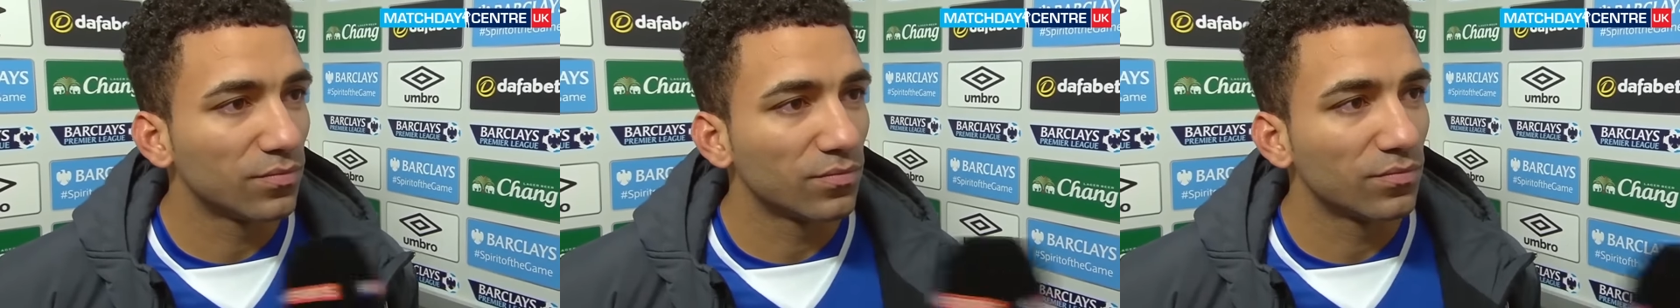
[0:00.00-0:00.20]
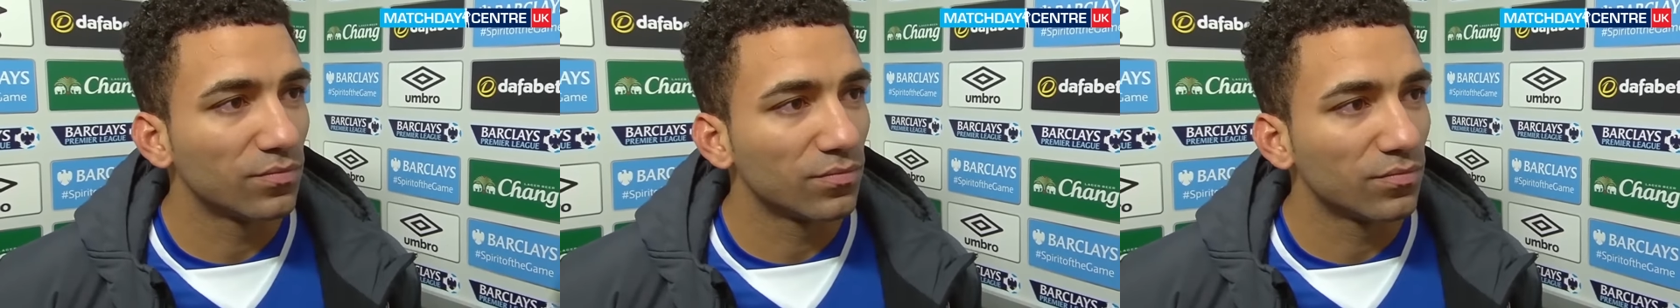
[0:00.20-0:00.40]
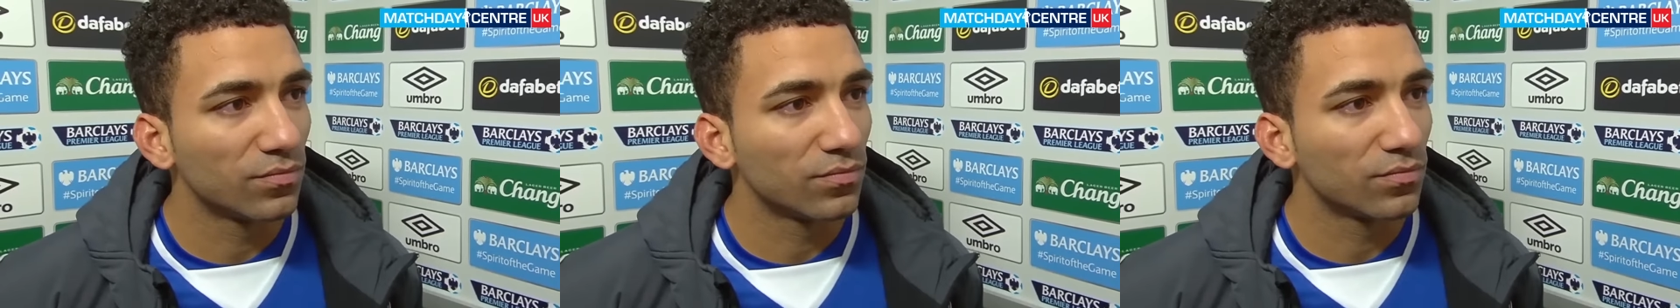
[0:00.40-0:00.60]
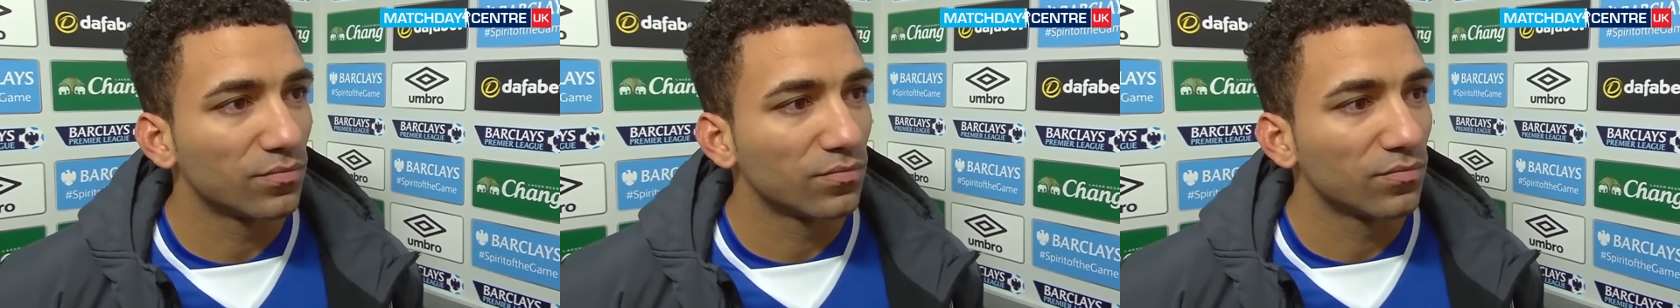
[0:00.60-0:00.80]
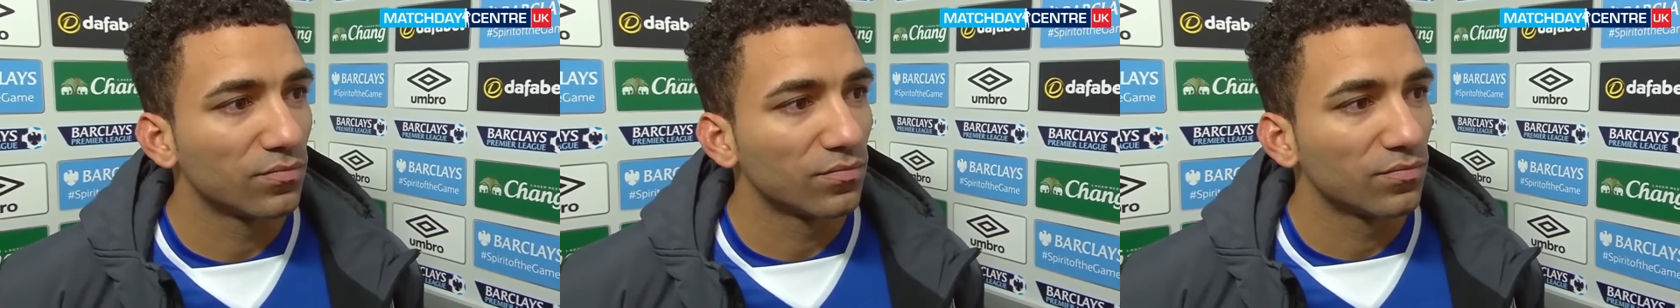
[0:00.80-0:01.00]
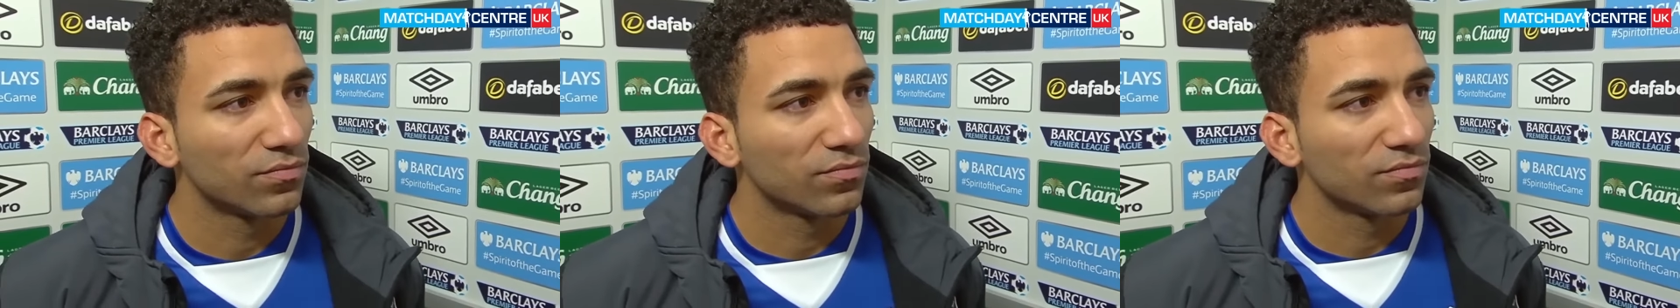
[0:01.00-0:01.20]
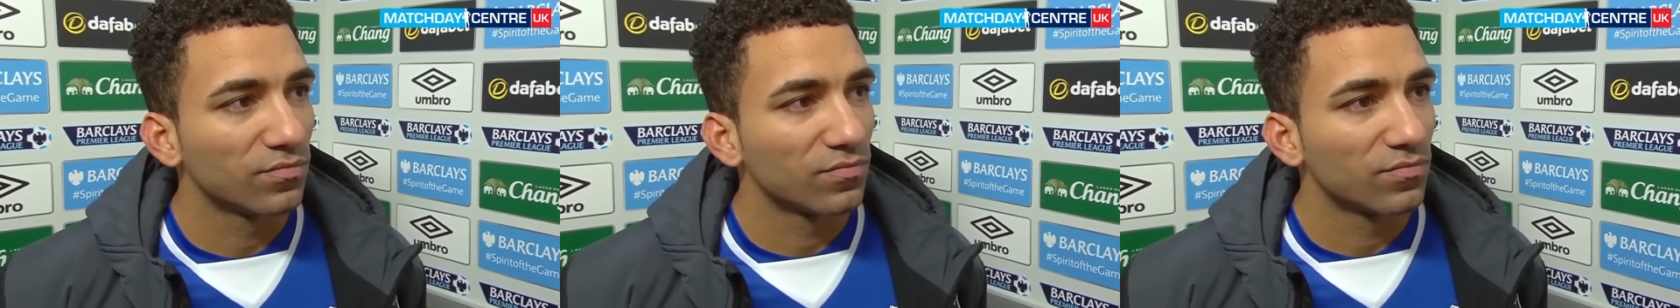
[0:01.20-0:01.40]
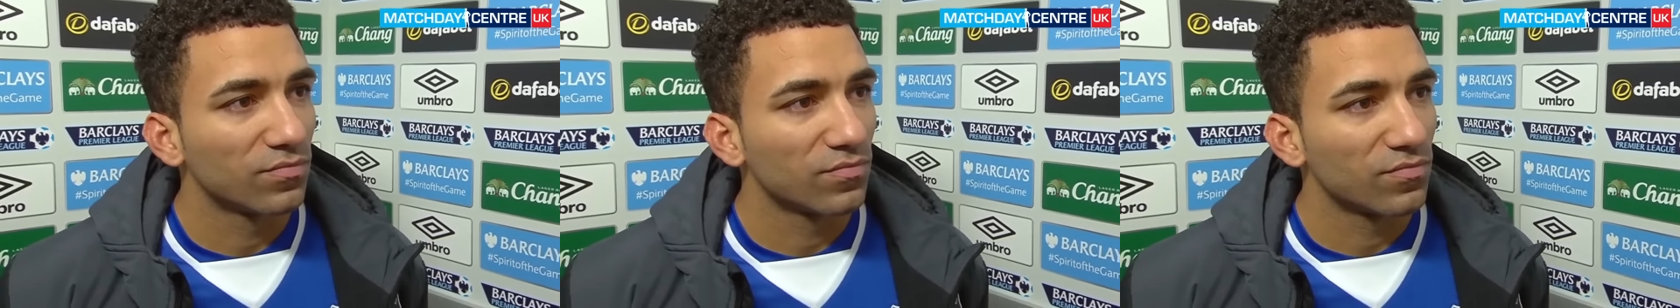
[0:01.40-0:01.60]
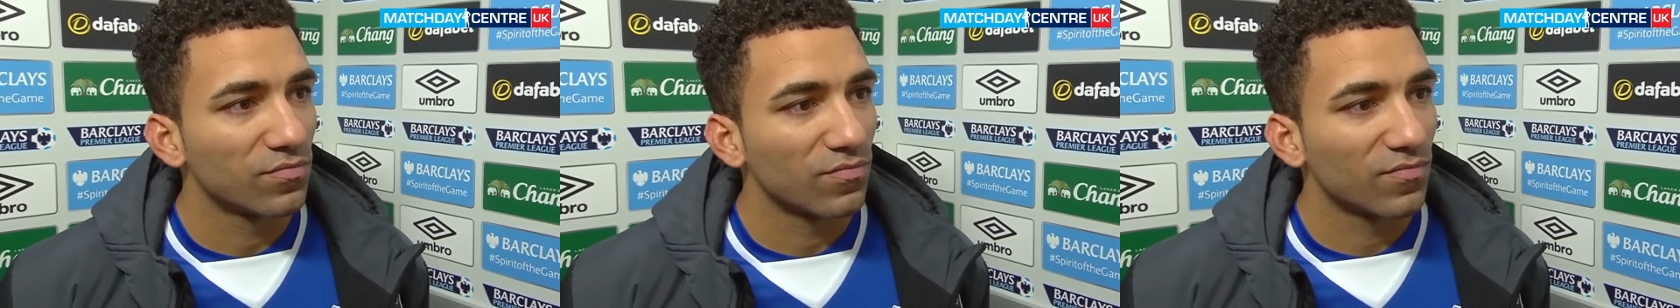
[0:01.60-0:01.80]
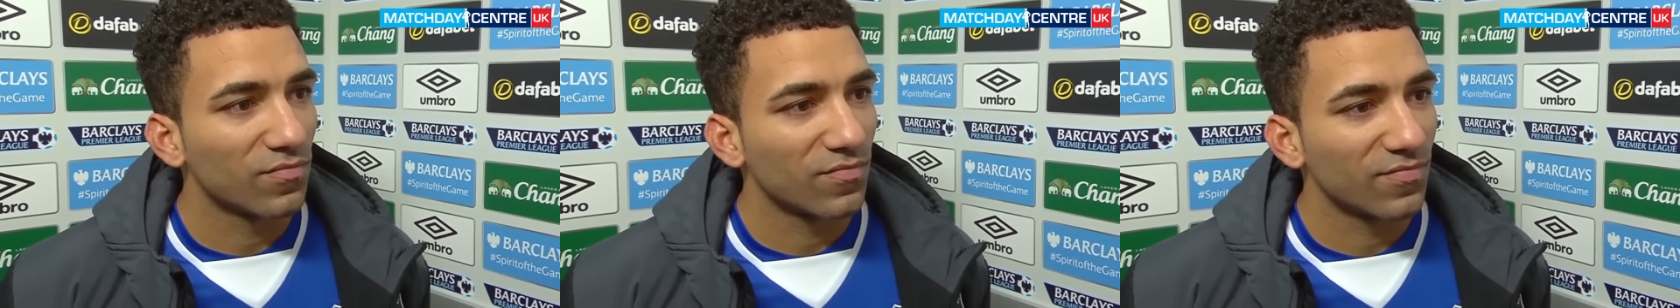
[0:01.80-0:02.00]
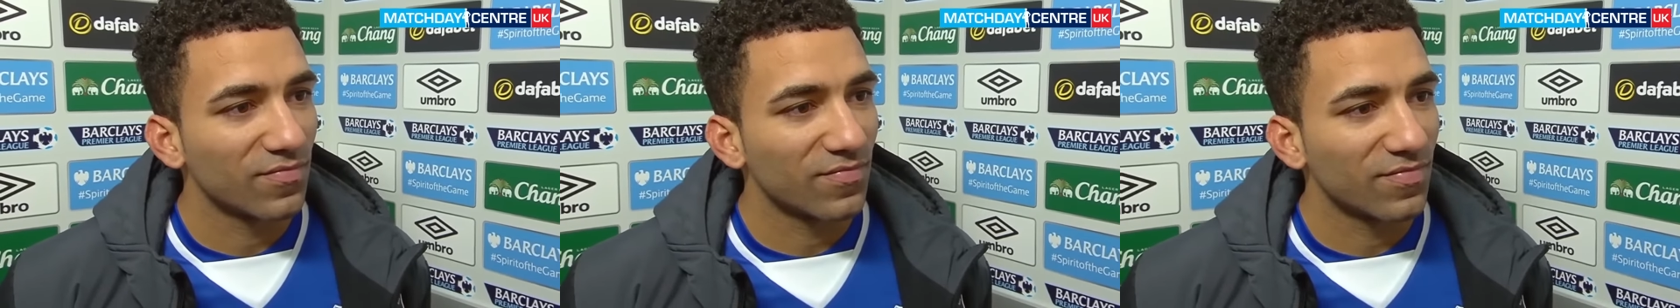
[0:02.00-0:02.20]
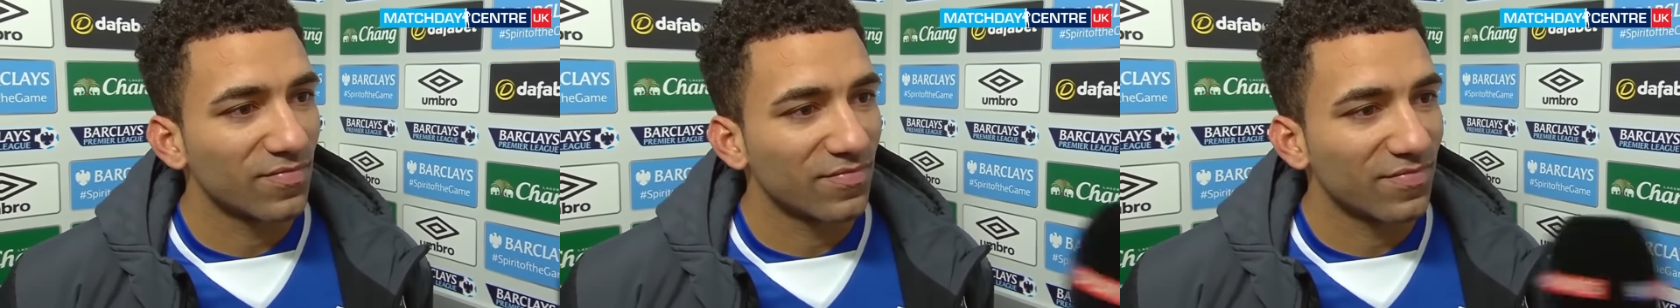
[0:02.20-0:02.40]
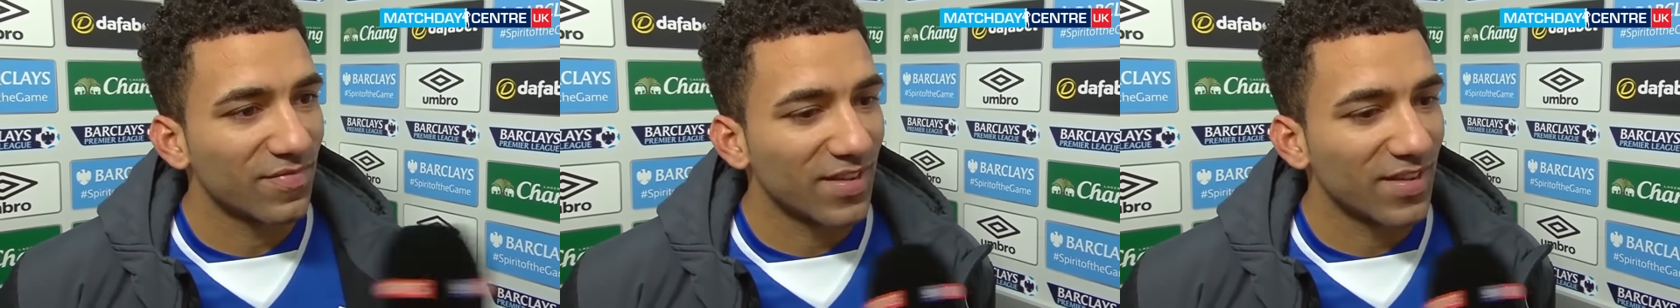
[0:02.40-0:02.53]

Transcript: Well, you took your chance. How pleased were you with that finish?